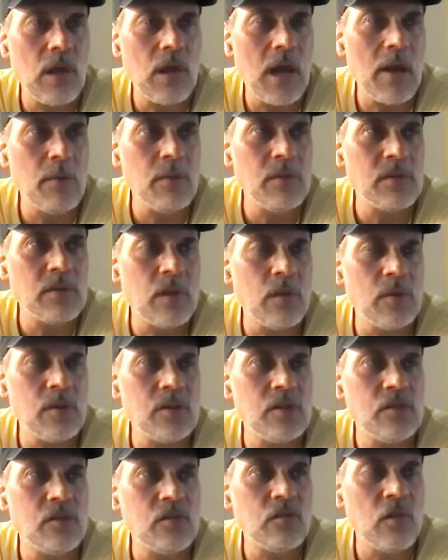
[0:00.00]
I was
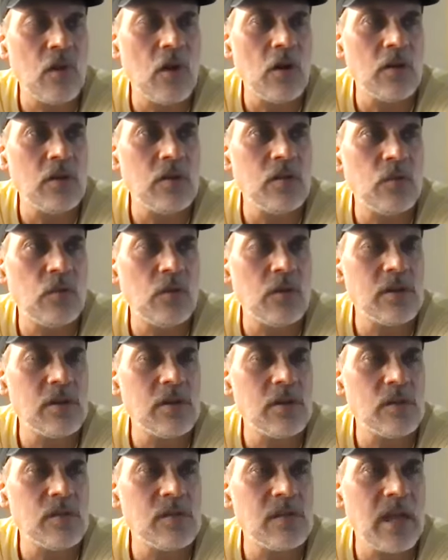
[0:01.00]
always drawn towards
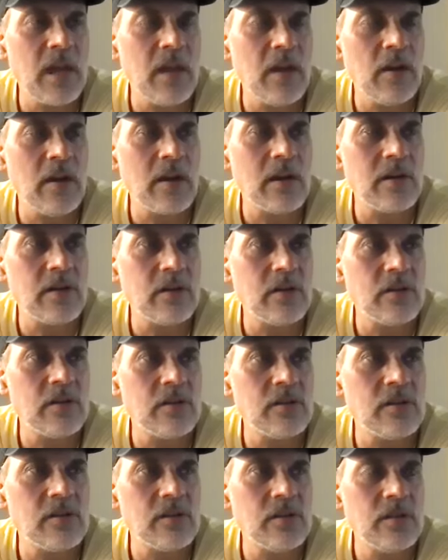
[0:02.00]
those
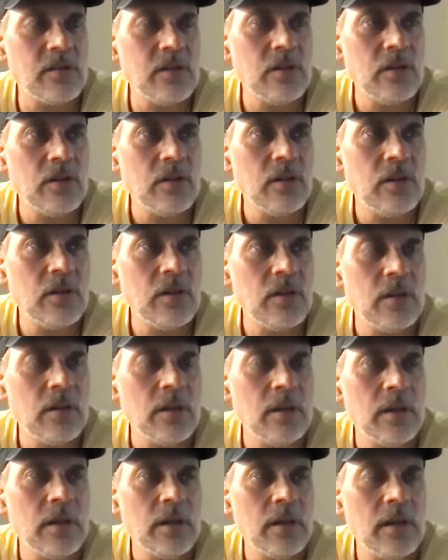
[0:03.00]
characters.
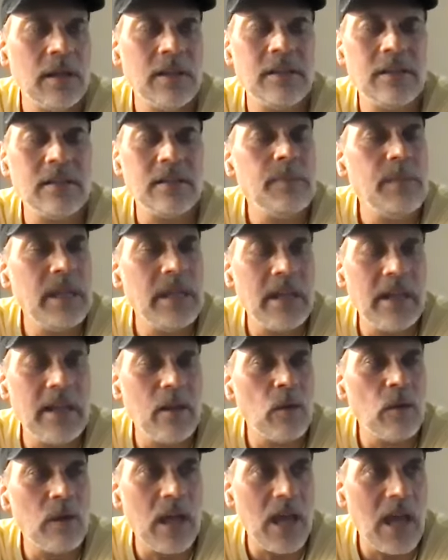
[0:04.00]
It doesn't mean I
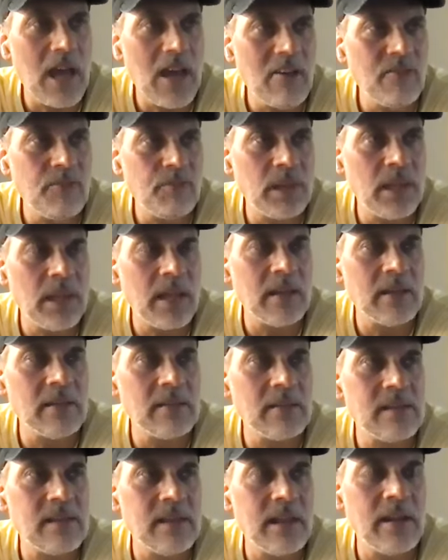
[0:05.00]
don't have
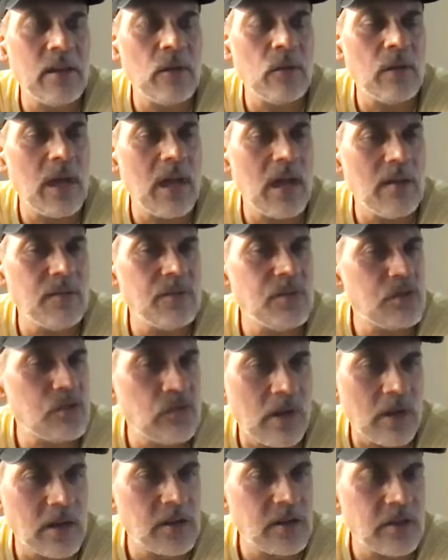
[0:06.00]
plans and I don't have
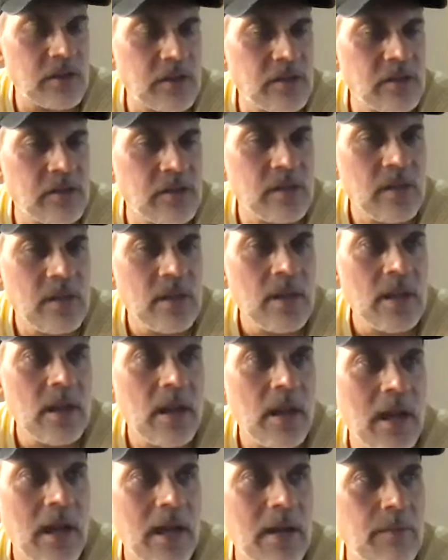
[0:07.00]
structures.
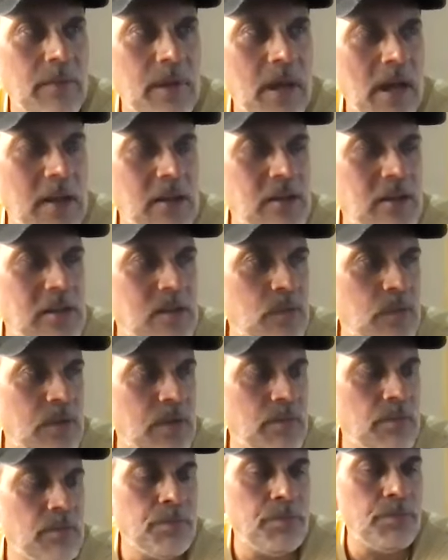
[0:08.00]
I am not just
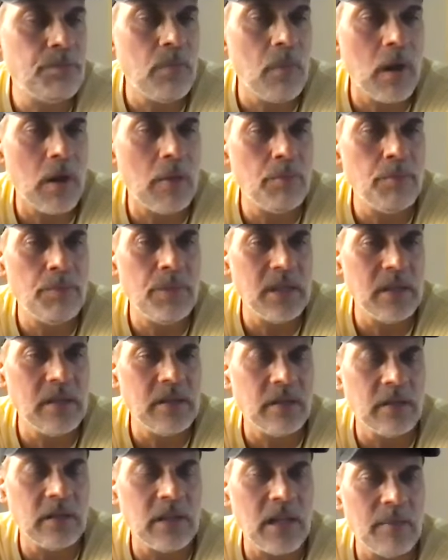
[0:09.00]
with a
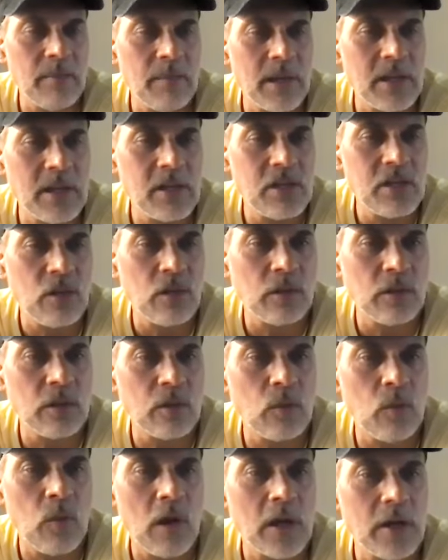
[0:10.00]
bindle on my
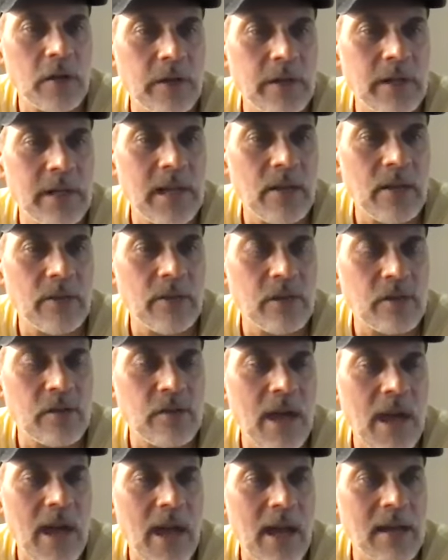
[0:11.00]
shoulder wandering down the
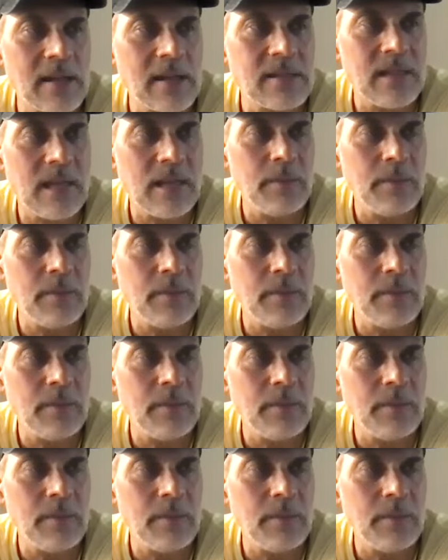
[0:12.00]
tracks.